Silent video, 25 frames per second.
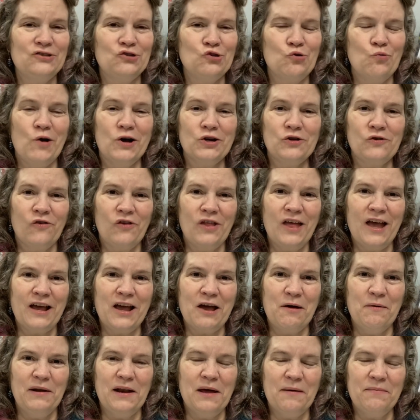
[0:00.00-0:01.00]
So watch for that
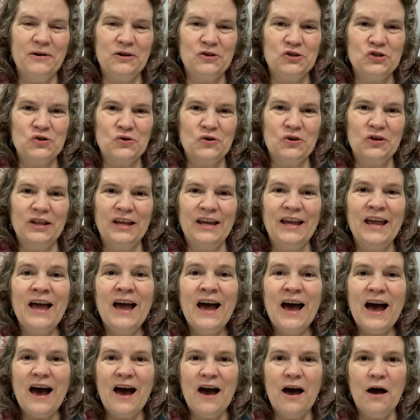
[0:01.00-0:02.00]
coming up here shortly
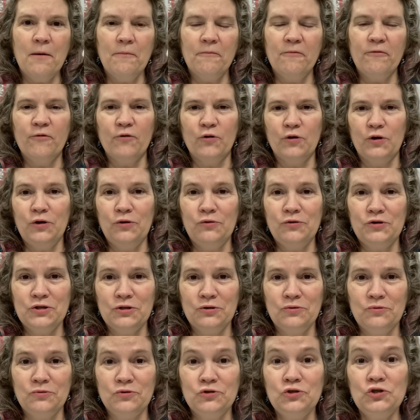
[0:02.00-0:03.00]
for you
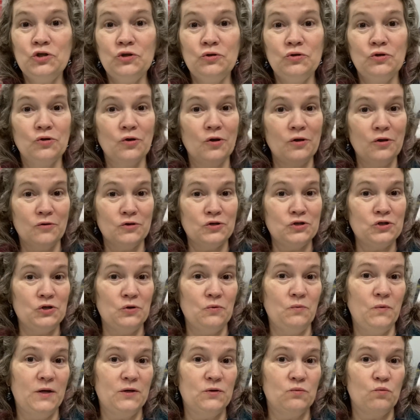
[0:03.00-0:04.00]
to do during those 2
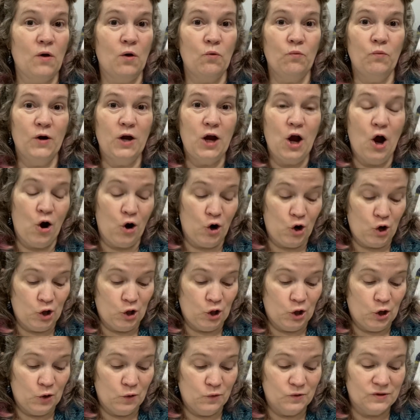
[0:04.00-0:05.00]
weeks while we are
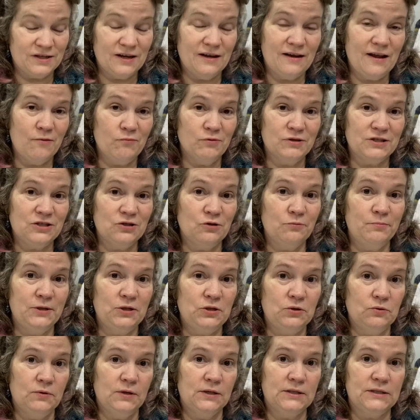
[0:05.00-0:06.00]
closed. And I will still be
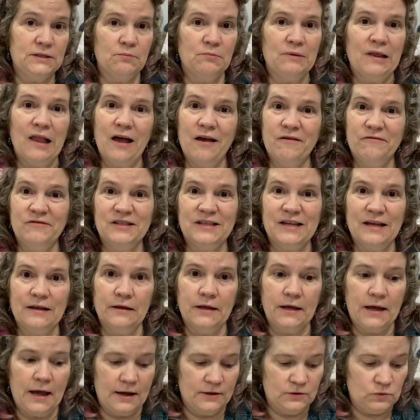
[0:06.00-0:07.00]
doing some live
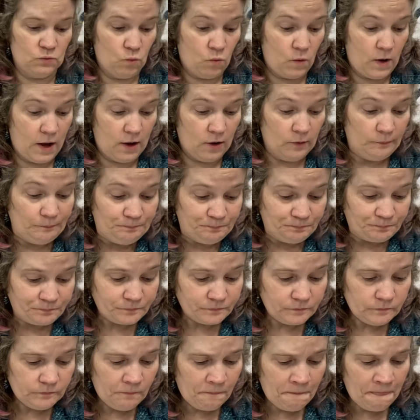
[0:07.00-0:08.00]
selling as well.
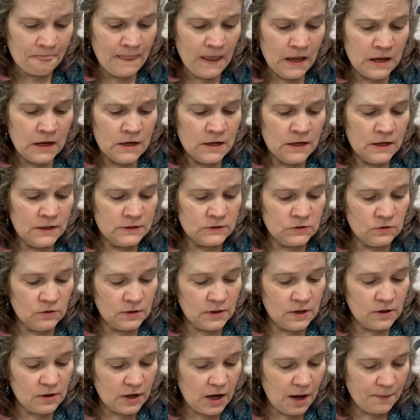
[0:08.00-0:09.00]
So
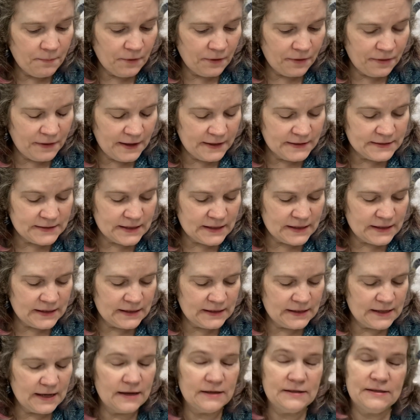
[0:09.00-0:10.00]
another couple of things
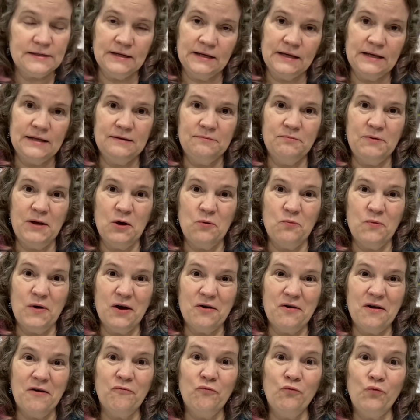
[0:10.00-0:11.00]
to be
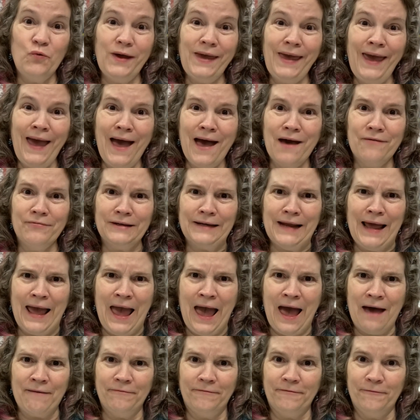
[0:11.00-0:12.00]
aware of, we have an
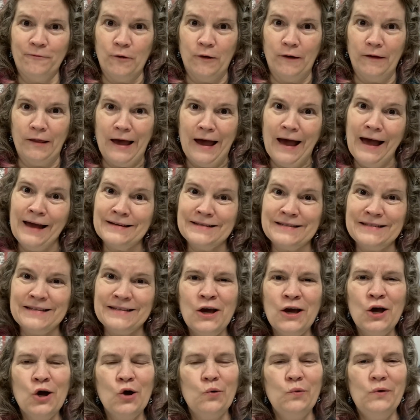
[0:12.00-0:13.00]
app for that.
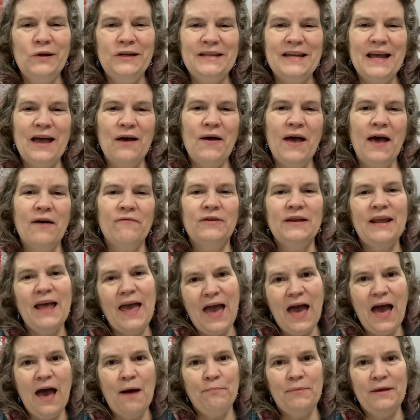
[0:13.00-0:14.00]
We now have an
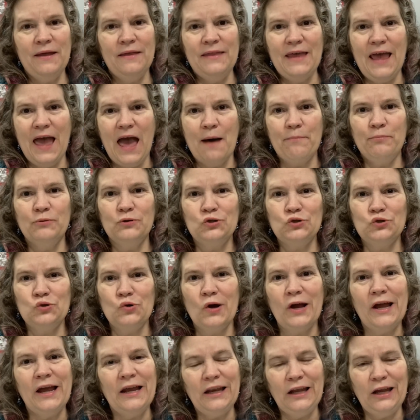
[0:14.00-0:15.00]
app in the Apple
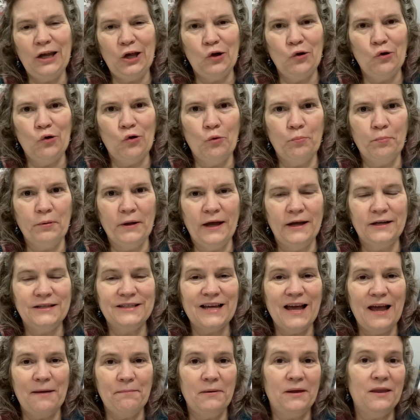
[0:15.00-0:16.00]
Store and in Google Play.
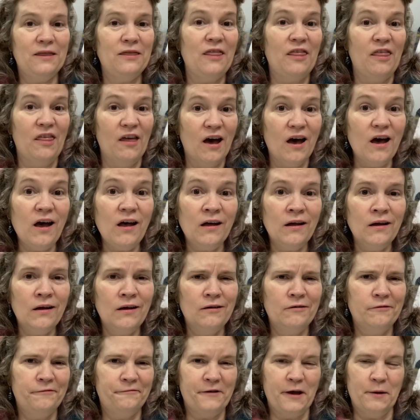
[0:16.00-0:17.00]
Type in the
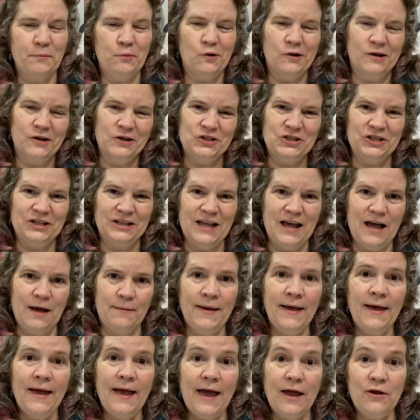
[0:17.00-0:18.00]
Fibrology Lab,
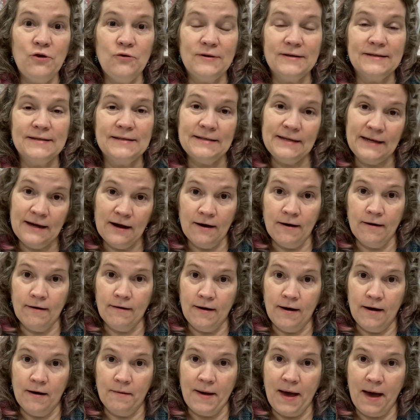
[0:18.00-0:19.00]
and you can see our
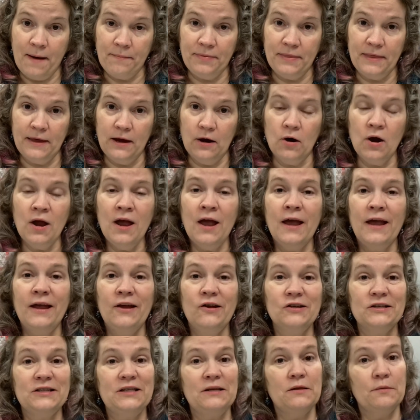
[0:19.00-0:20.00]
app there. You
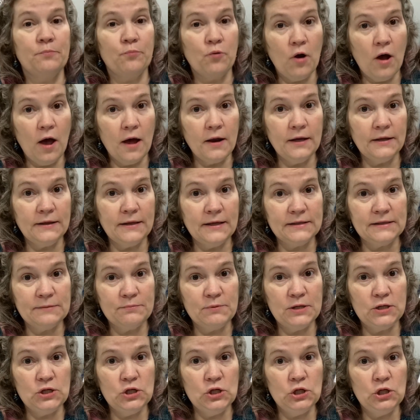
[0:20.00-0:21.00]
can see the product that's
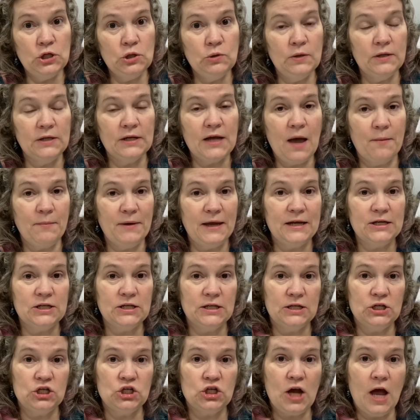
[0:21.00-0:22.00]
been new and coming into
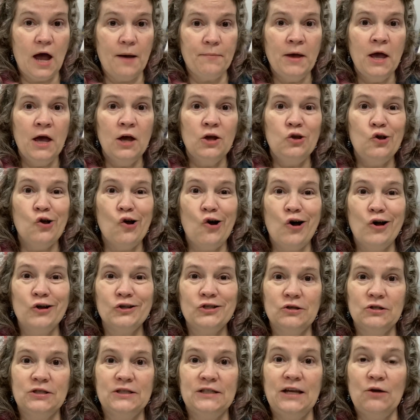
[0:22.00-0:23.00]
the shop. You'll
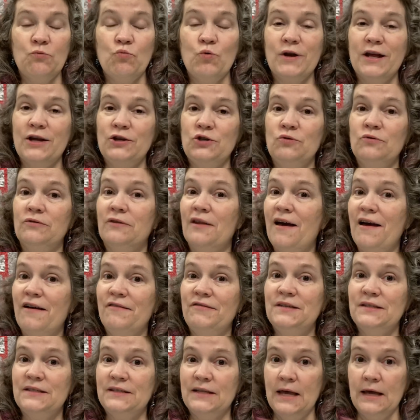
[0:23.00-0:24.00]
also see when I do
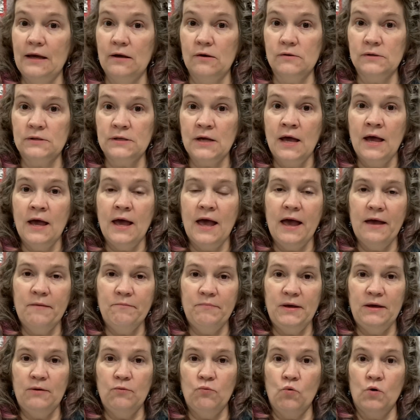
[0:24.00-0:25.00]
live sales and
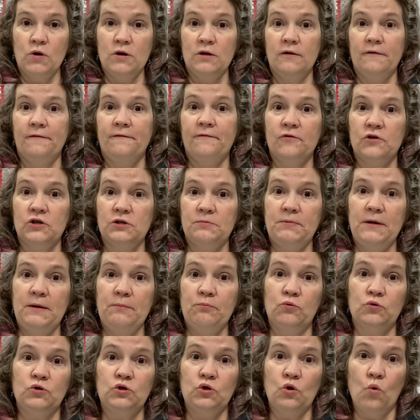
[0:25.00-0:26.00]
be one of the first
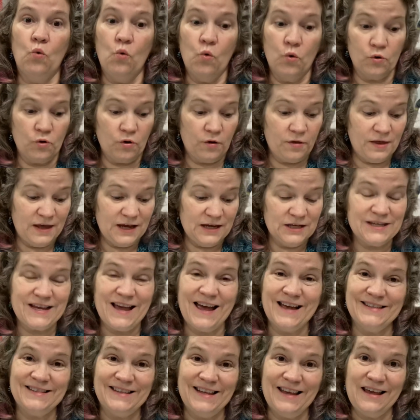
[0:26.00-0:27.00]
people to order things
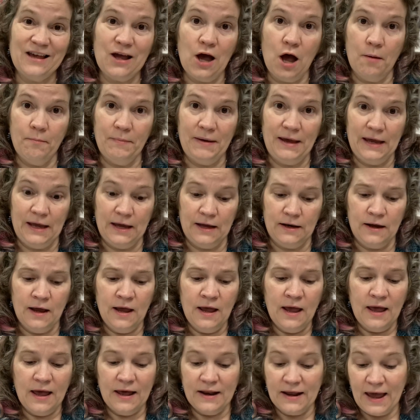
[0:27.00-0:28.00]
as they come in.
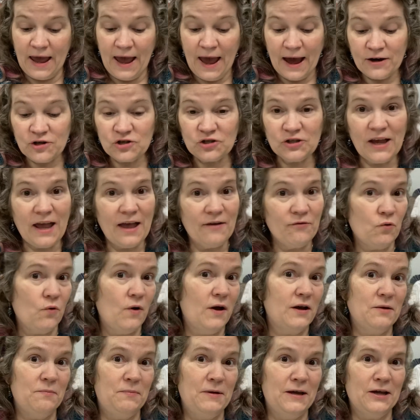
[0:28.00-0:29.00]
And I actually have
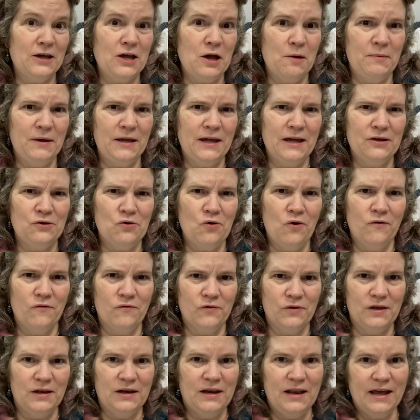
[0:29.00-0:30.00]
quite a bit coming in
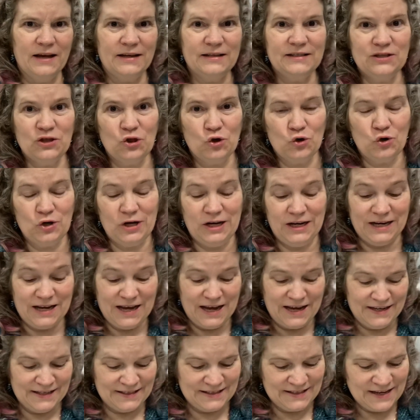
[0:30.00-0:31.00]
over the next 30
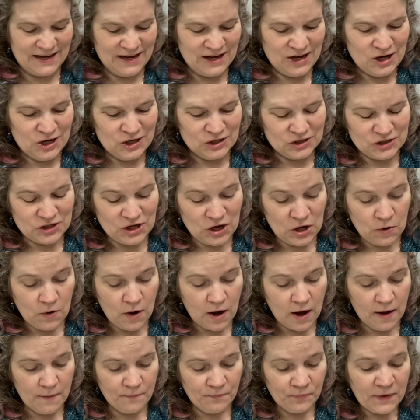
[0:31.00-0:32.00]
days.
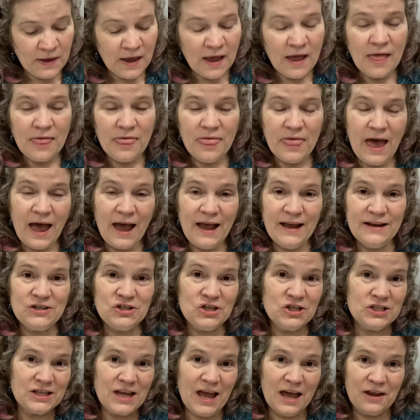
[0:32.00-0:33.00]
So that is
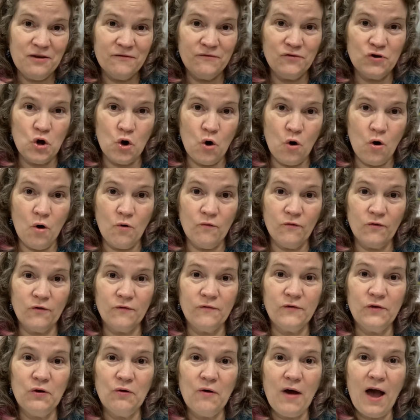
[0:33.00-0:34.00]
just kind of an
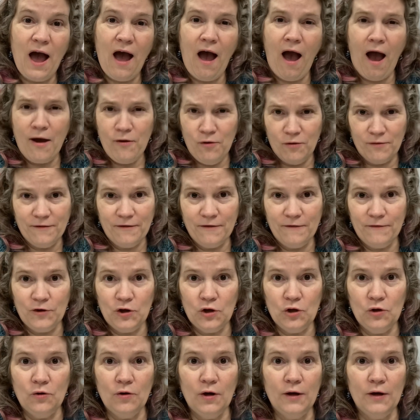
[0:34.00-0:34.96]
overview, a high overview.